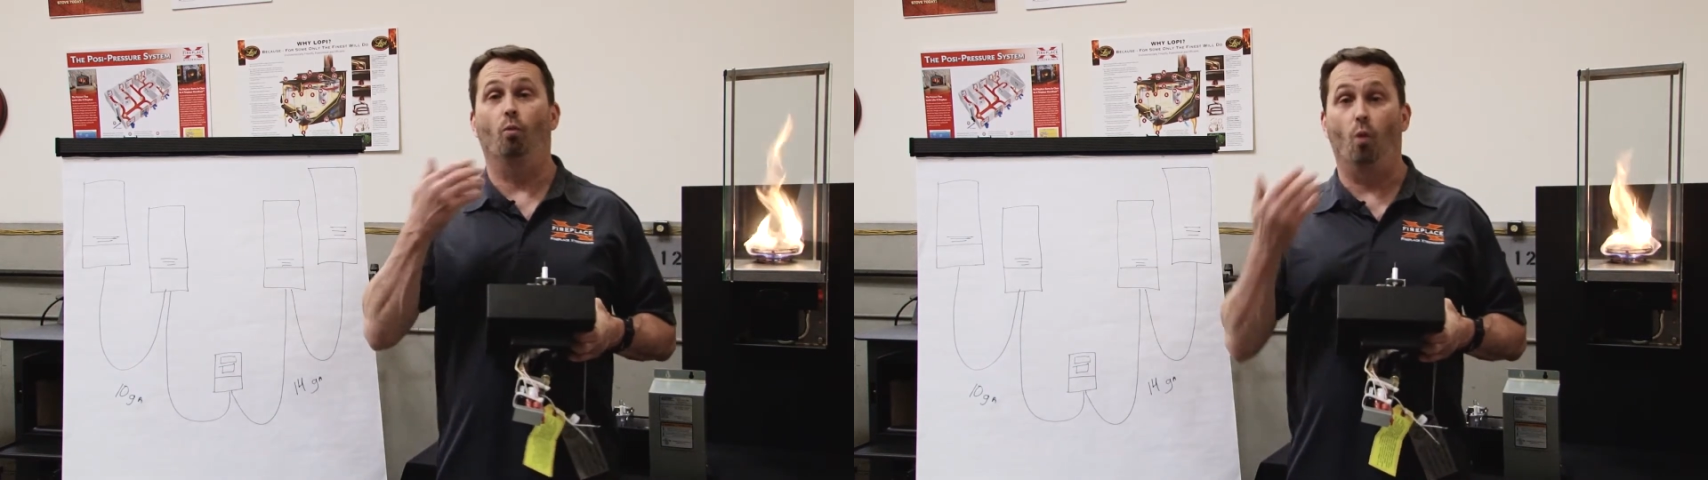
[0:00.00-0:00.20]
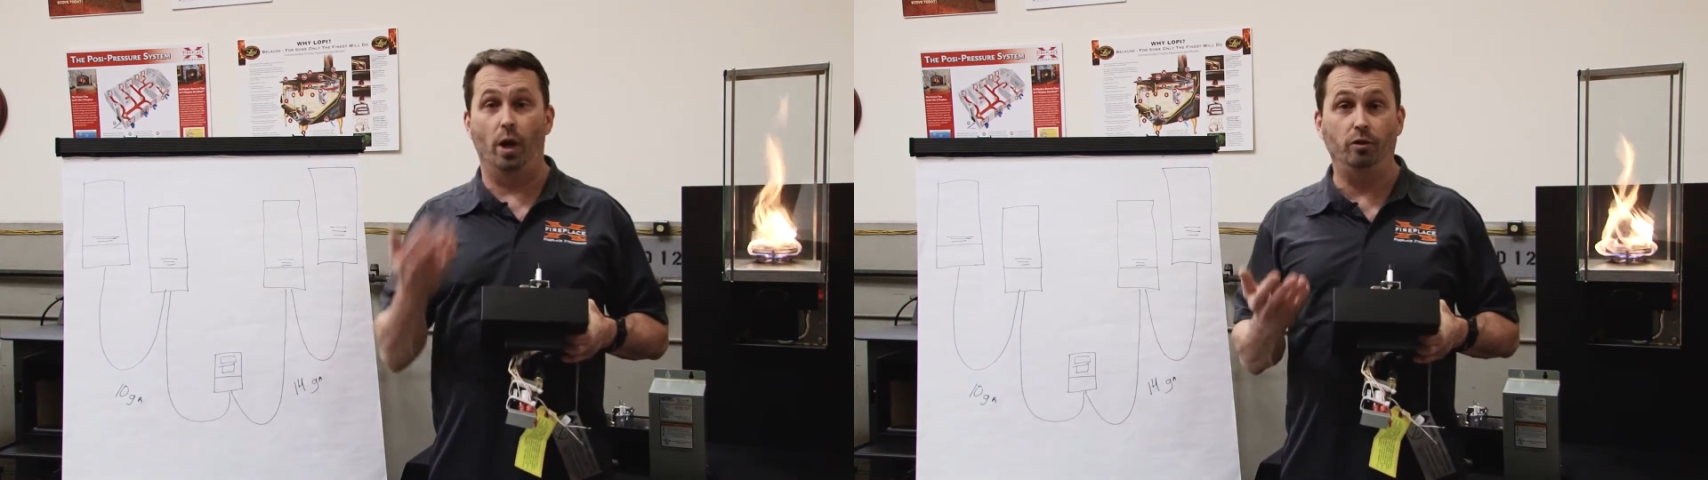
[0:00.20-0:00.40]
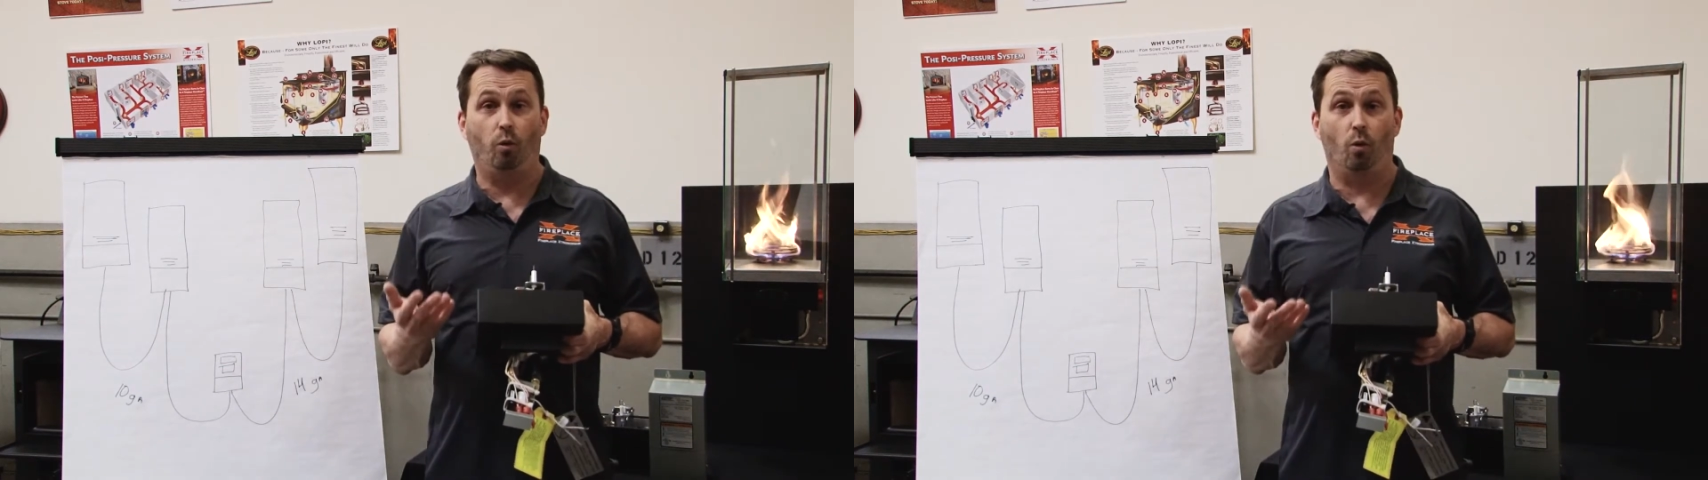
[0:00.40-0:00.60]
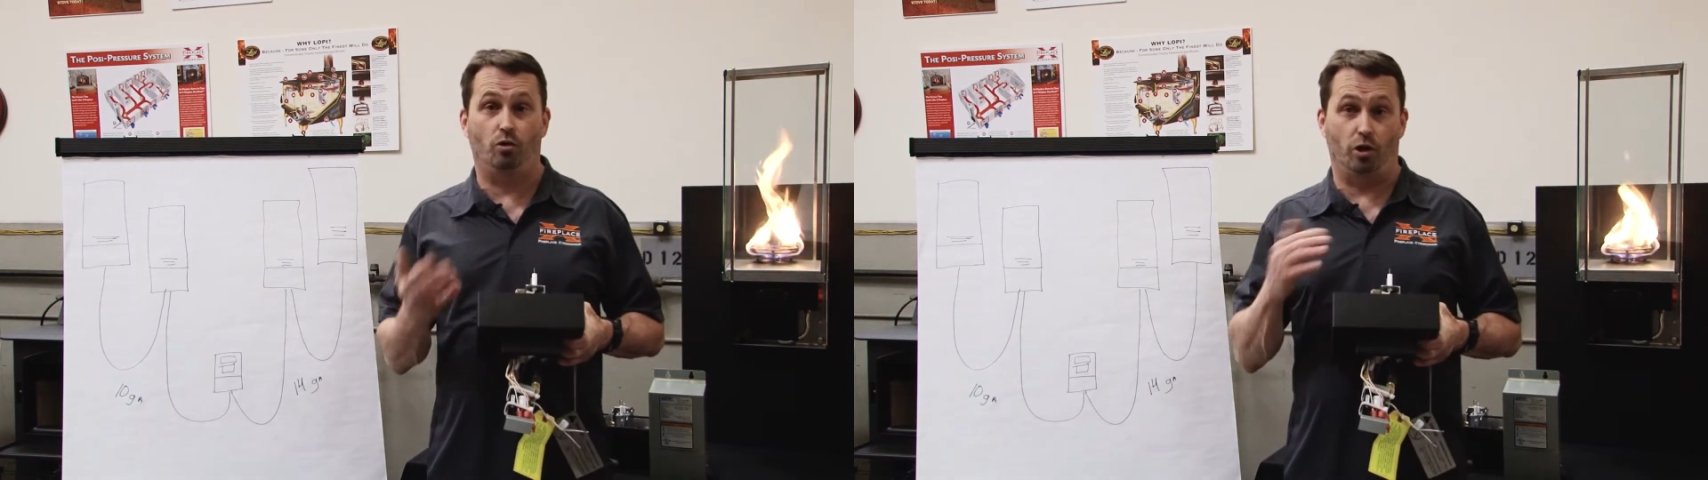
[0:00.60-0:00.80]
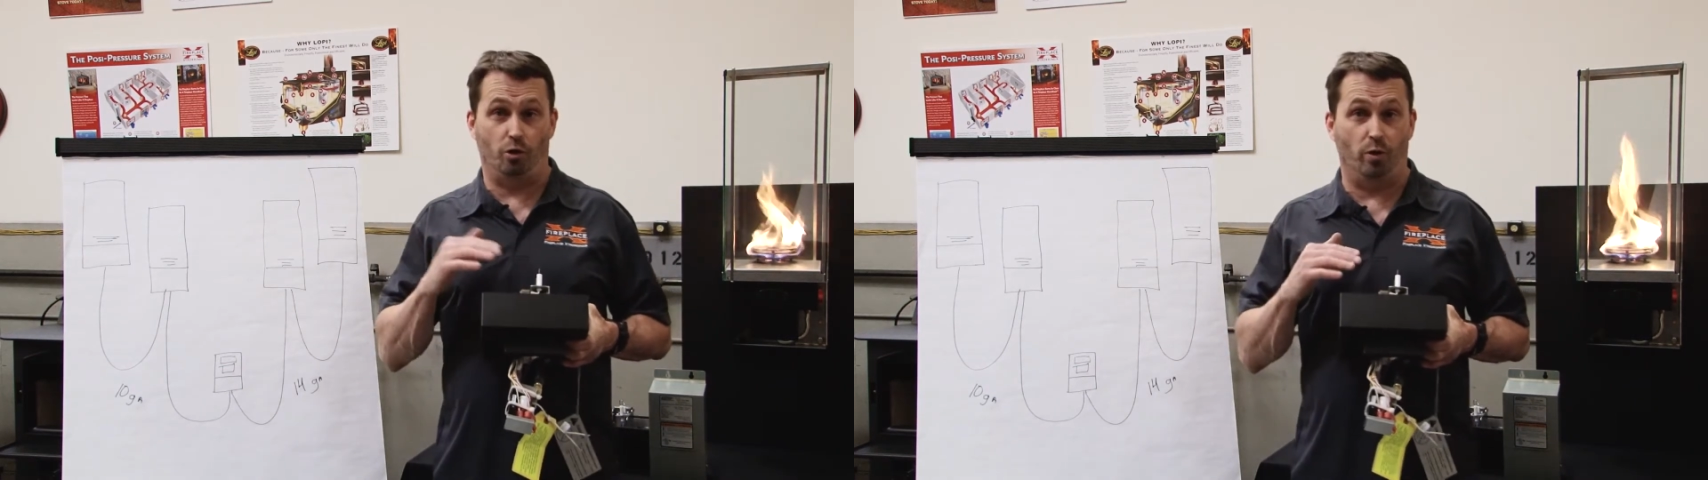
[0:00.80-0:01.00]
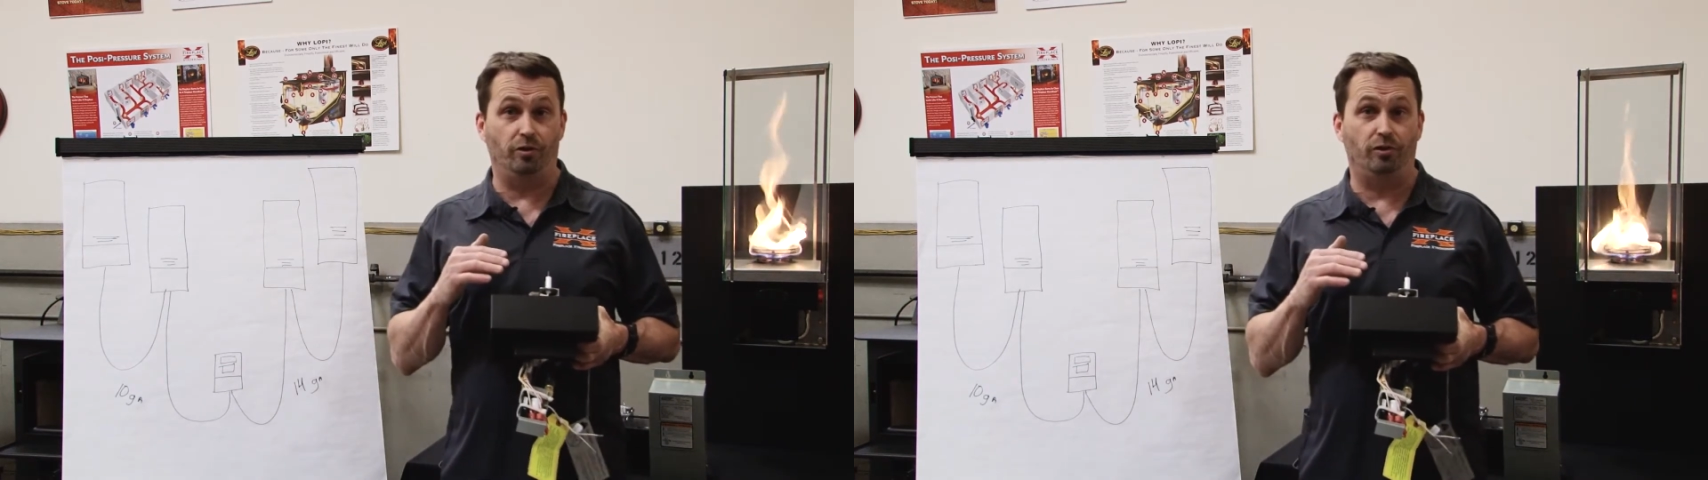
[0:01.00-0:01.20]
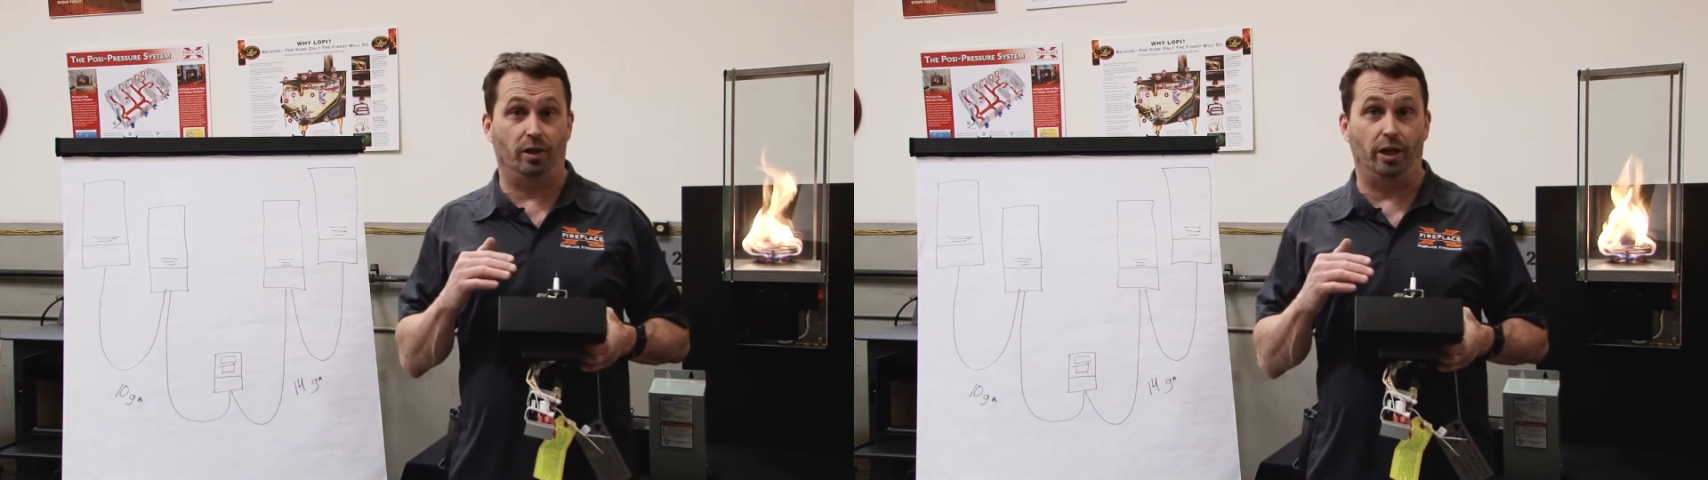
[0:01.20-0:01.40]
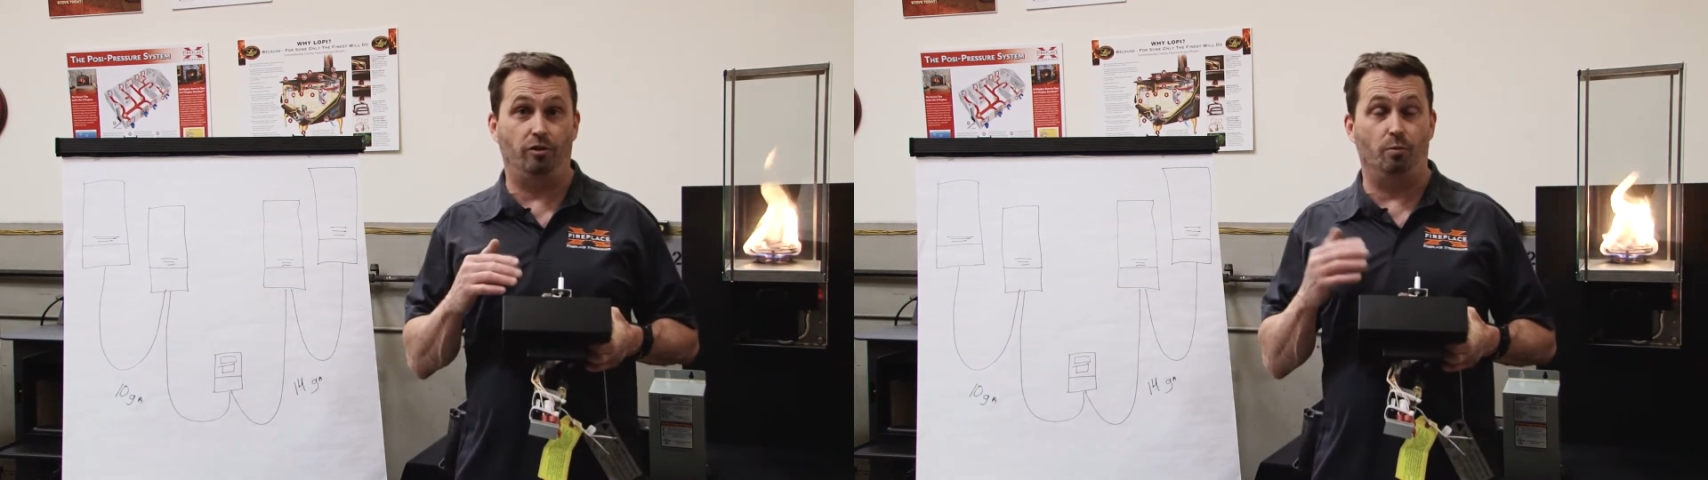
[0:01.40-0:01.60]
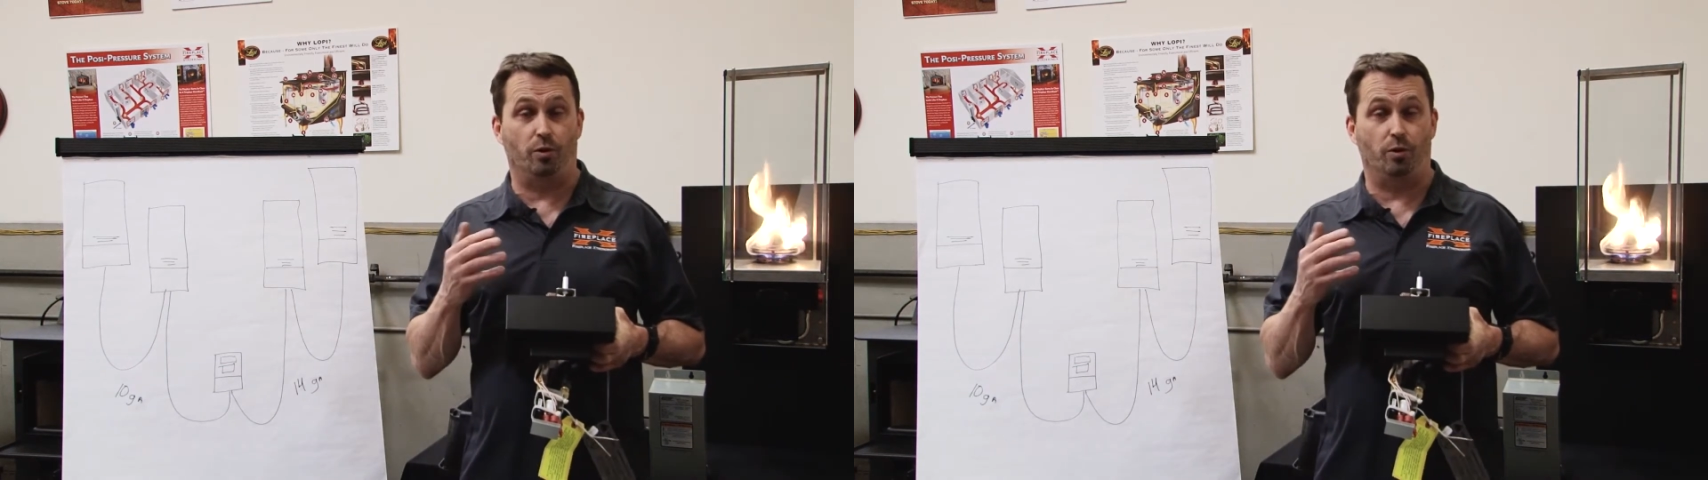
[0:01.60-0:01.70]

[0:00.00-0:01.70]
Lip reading: one torch on your installation with